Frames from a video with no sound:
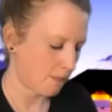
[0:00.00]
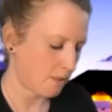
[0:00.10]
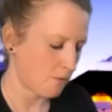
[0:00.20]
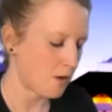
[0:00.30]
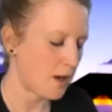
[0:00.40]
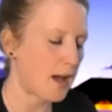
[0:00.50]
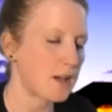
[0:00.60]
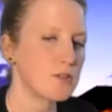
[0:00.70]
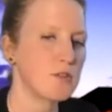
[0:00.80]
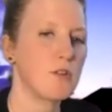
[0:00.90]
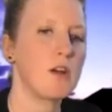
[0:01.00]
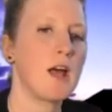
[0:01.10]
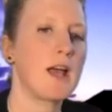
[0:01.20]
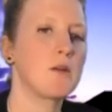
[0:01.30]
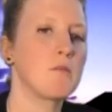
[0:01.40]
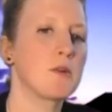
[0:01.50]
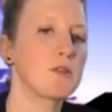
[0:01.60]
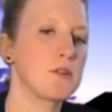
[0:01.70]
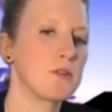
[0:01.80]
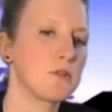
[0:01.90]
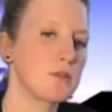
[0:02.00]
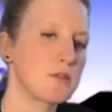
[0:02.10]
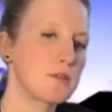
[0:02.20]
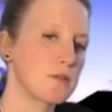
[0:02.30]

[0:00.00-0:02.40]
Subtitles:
Relax your leg muscles.